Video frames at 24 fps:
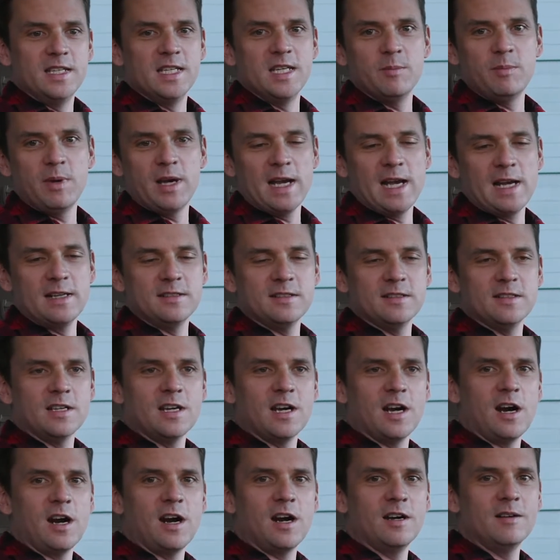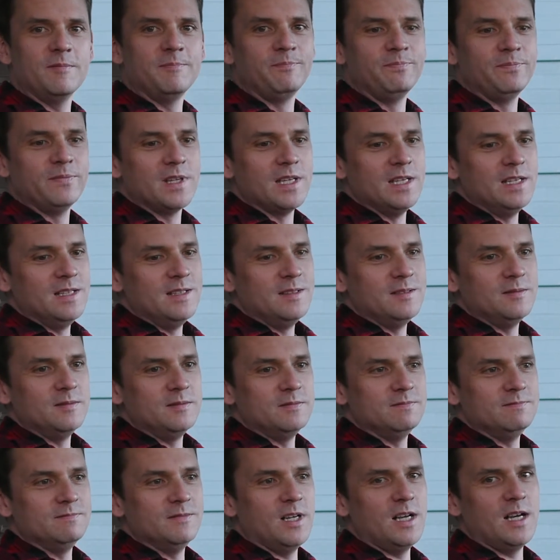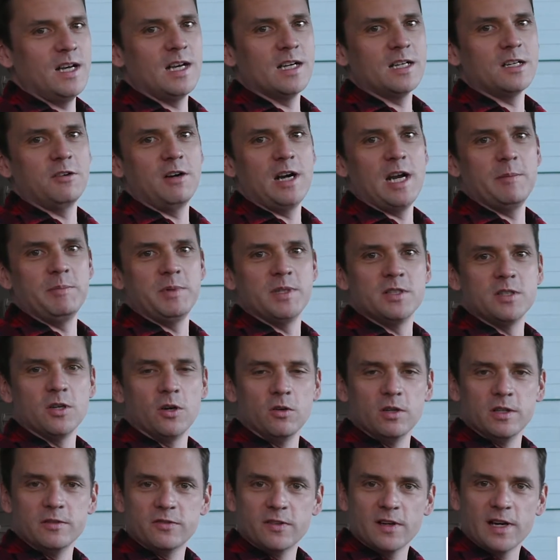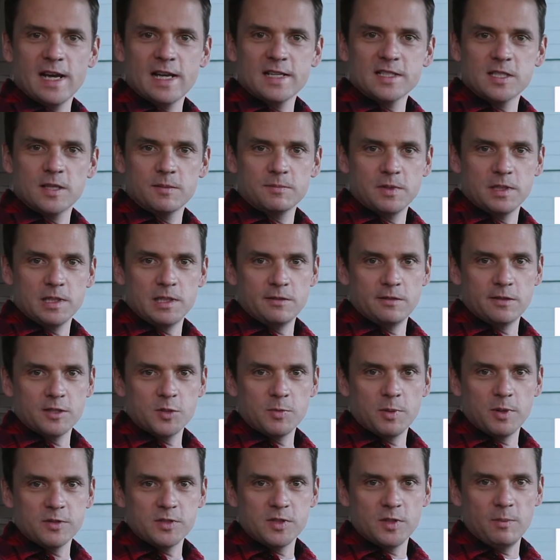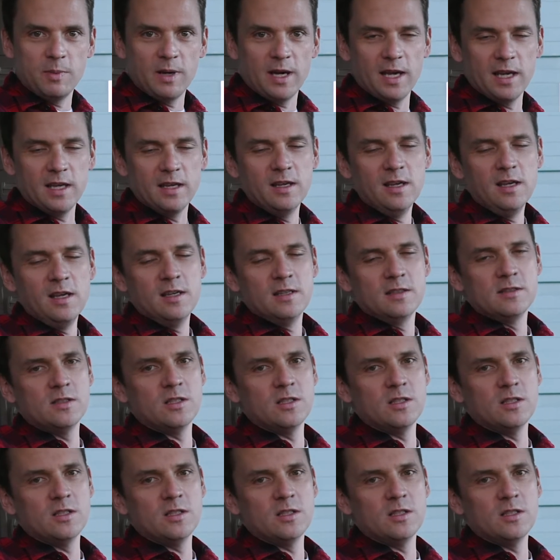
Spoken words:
You get back out to the car, ah crap, you totally forgot something you were supposed to buy.